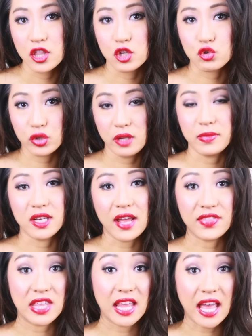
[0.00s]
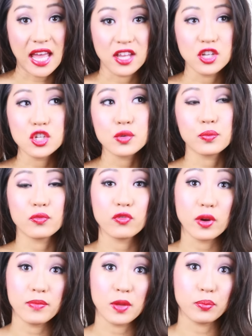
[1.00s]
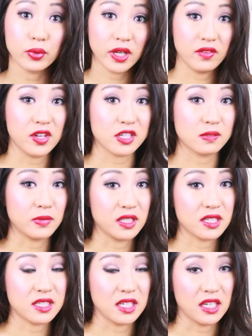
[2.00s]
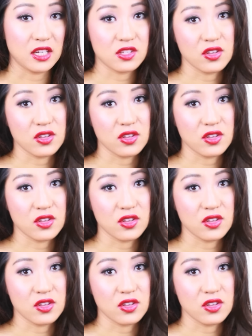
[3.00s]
the treatment at the end from the previous month's sitting.